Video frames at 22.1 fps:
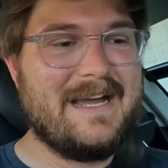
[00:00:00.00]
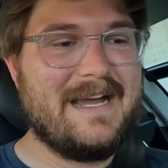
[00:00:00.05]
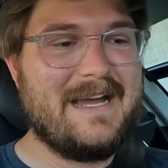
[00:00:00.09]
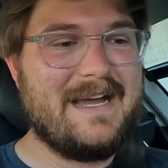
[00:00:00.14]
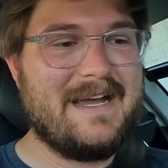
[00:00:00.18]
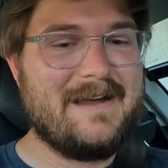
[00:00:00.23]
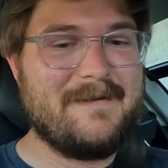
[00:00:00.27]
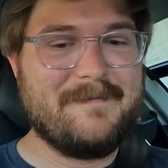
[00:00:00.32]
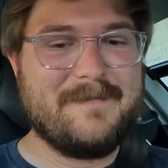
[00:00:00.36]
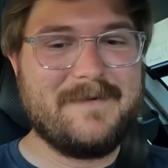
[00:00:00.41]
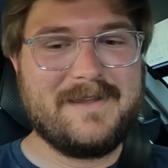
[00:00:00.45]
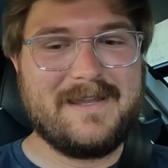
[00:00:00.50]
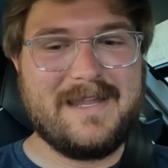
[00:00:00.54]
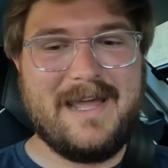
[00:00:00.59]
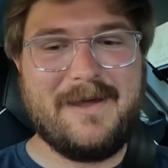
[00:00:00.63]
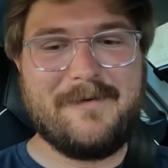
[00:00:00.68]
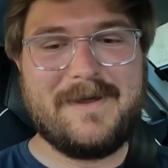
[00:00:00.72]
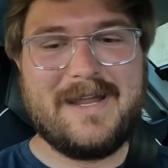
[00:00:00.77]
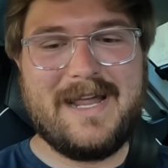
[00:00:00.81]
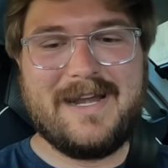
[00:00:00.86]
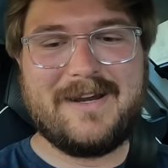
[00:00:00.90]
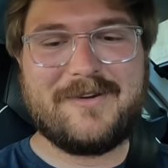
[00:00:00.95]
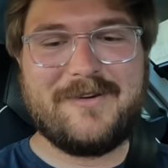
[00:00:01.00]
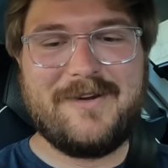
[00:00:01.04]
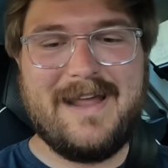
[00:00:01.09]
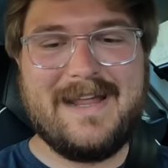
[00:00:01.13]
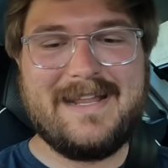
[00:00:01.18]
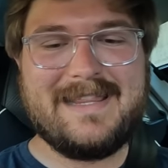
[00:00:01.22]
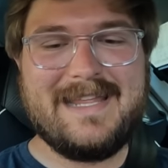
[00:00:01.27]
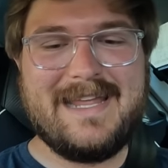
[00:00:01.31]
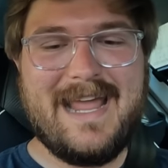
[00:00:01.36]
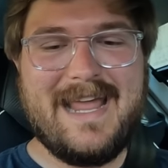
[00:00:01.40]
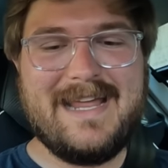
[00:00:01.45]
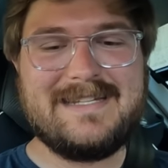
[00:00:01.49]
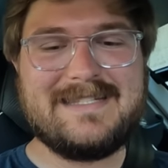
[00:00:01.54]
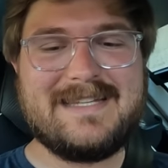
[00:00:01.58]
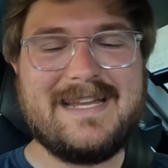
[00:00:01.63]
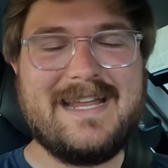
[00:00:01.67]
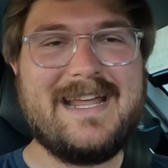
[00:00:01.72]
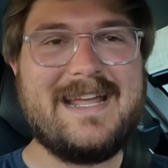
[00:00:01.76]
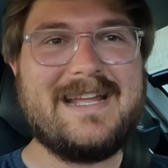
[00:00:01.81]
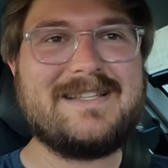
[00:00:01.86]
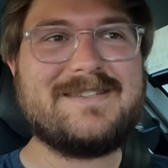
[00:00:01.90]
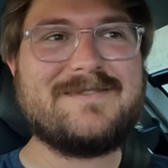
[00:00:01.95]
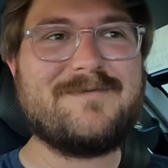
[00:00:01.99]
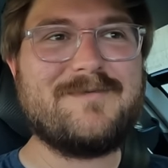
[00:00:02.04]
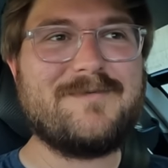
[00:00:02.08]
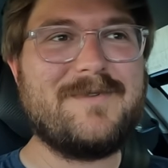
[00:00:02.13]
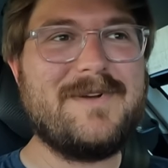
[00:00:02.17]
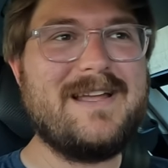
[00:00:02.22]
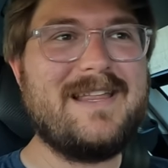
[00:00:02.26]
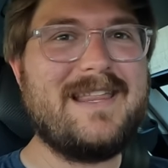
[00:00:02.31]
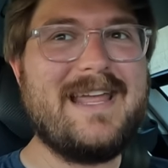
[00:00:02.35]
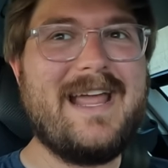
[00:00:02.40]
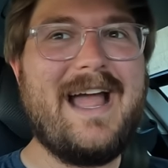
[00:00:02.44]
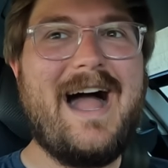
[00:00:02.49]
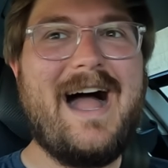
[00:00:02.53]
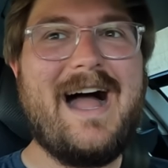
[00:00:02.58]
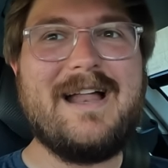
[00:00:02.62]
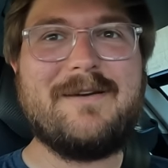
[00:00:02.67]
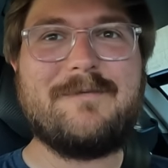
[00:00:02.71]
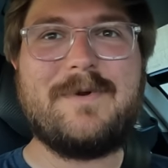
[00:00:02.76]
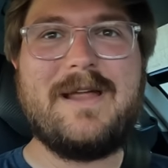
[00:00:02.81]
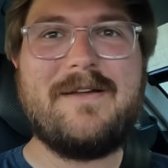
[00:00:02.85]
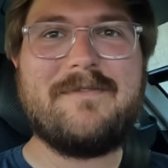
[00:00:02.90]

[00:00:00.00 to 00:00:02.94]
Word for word: Yeah, we got to crank the AC. It's really hot.